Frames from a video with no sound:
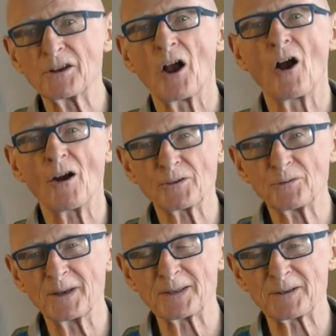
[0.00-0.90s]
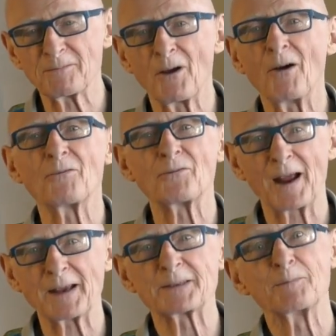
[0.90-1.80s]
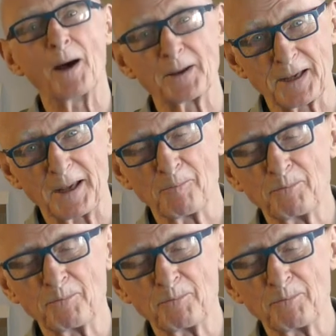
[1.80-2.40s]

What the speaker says: heart wisdom of Frank's body,